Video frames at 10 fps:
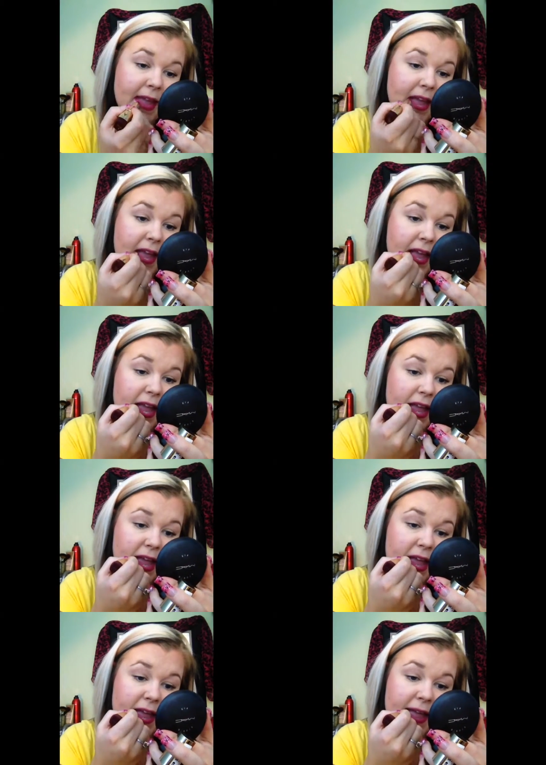
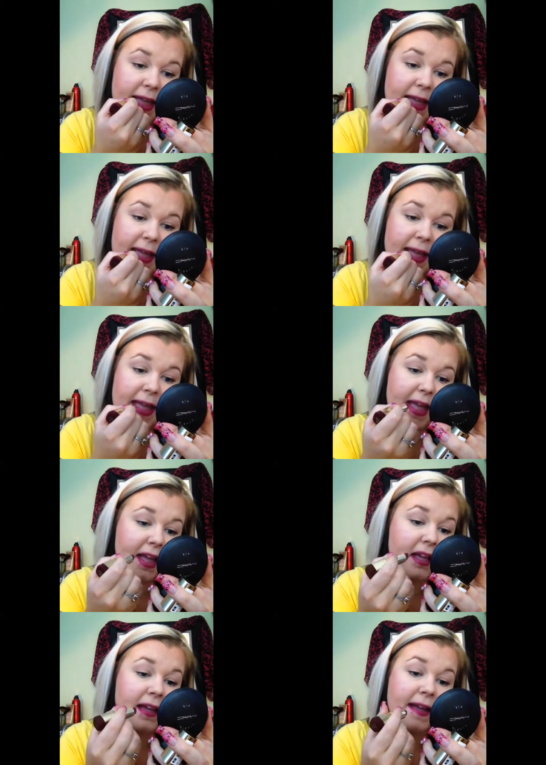
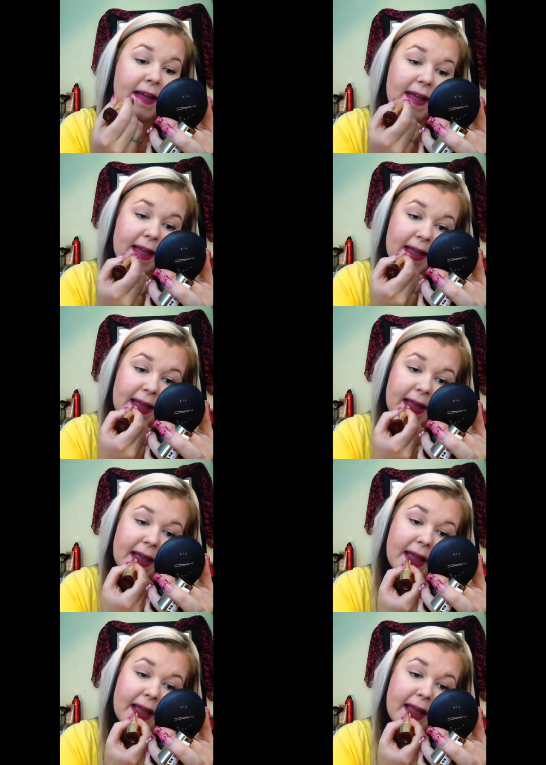[no speech]